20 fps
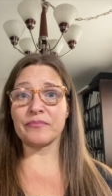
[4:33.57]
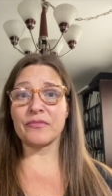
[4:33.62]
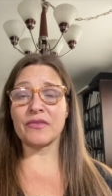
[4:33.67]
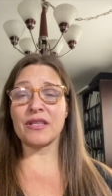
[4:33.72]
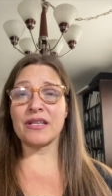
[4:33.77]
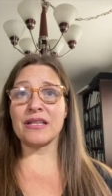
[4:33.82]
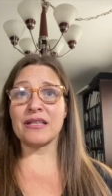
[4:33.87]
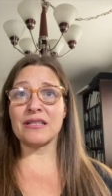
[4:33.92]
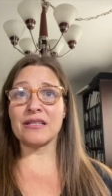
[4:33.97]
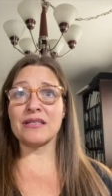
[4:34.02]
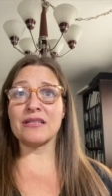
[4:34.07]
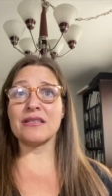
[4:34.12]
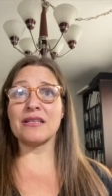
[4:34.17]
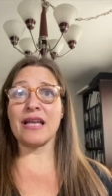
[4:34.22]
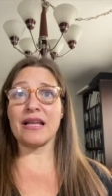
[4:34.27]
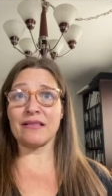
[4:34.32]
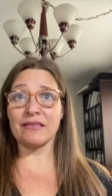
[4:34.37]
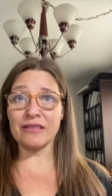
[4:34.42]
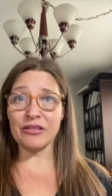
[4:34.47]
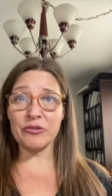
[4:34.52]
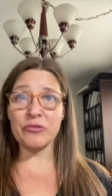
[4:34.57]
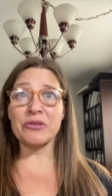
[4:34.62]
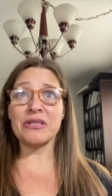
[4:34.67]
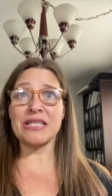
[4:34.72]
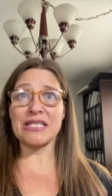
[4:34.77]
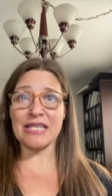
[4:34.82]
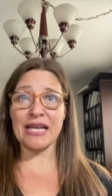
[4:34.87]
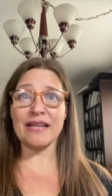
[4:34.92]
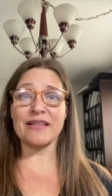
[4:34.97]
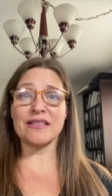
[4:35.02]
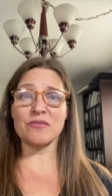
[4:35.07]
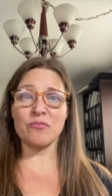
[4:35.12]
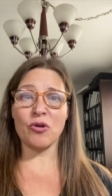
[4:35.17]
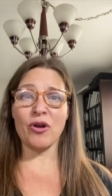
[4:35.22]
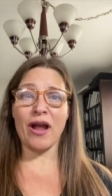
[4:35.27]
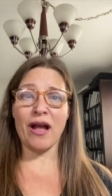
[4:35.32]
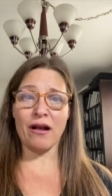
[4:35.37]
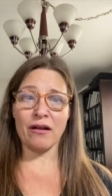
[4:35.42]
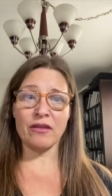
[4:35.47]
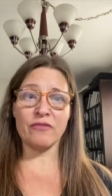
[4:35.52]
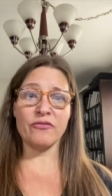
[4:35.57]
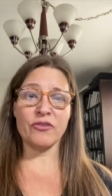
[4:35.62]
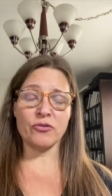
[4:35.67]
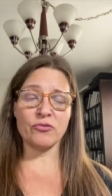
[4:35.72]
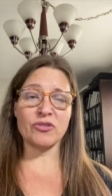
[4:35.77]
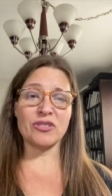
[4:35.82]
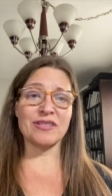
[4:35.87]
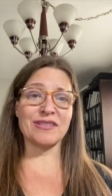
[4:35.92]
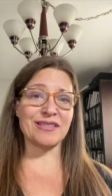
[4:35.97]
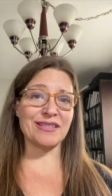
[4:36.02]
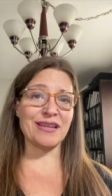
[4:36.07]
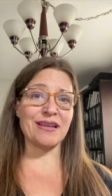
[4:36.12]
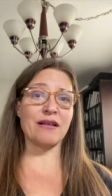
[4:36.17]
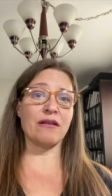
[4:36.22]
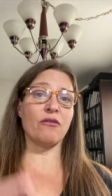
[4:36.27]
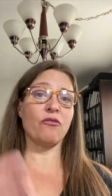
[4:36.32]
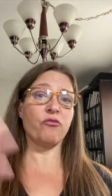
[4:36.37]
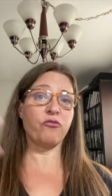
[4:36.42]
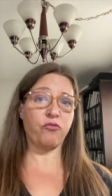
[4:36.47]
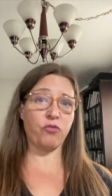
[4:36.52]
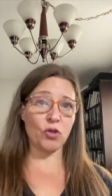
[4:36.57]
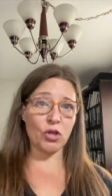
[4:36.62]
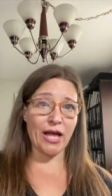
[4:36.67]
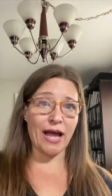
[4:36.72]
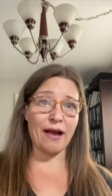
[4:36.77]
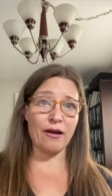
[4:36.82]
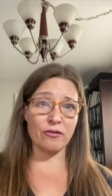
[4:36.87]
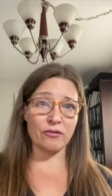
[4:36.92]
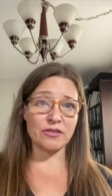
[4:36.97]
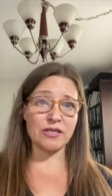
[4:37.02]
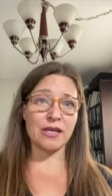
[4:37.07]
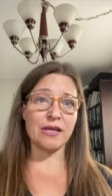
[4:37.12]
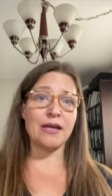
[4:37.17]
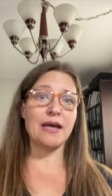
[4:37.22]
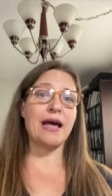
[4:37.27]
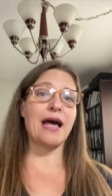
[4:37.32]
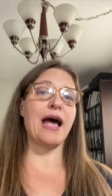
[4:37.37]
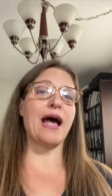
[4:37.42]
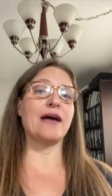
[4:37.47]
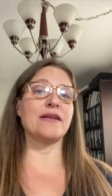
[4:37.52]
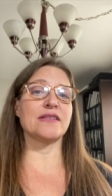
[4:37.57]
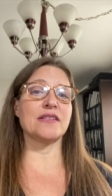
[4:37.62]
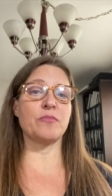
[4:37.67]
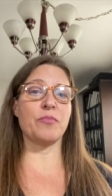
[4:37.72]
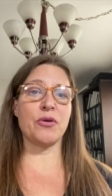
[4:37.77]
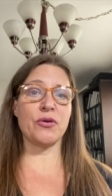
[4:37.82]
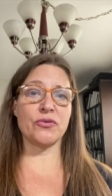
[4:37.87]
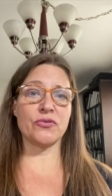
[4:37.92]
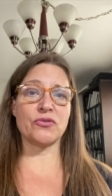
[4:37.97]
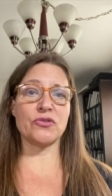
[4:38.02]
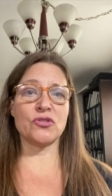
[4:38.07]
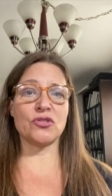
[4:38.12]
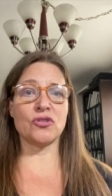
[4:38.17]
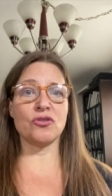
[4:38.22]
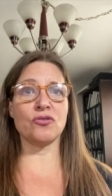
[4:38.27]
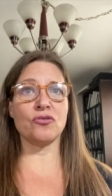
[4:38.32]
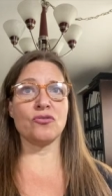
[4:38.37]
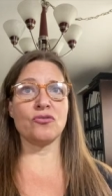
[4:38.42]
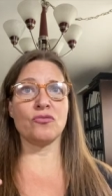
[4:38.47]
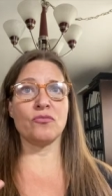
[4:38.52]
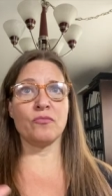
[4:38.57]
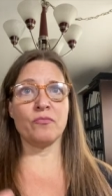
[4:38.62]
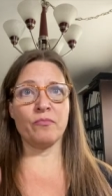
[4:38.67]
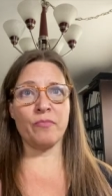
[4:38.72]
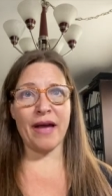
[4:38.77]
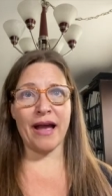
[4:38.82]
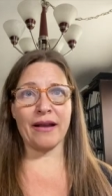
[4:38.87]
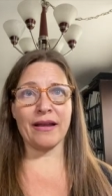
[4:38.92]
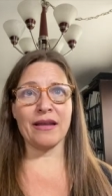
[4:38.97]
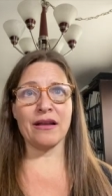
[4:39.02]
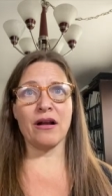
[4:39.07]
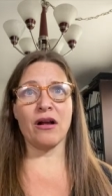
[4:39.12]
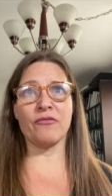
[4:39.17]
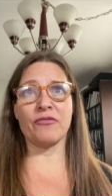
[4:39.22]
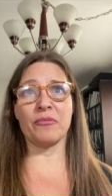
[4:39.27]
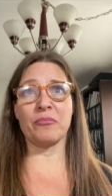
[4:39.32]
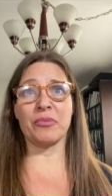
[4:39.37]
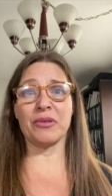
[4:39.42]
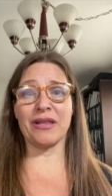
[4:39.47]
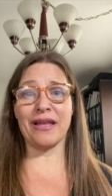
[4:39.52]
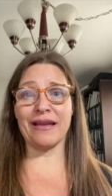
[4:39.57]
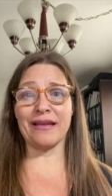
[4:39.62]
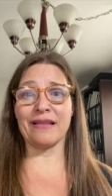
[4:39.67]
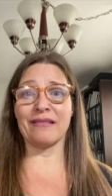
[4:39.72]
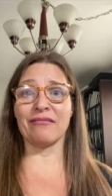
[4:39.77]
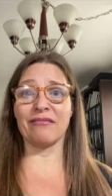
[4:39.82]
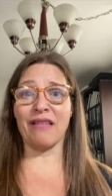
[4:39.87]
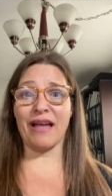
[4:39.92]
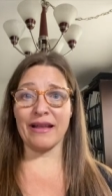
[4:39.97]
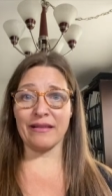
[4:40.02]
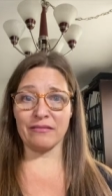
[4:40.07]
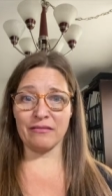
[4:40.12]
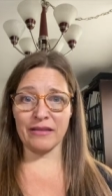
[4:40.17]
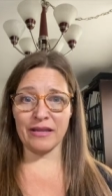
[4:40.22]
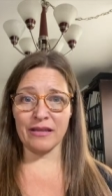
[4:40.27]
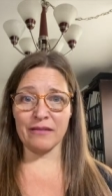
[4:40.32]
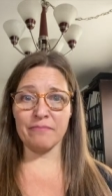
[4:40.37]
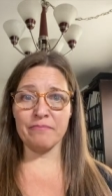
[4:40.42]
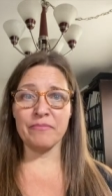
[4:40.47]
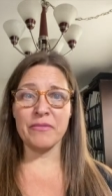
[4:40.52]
that it it literally takes more out of you to sing full out as opposed to backing off and playing lightly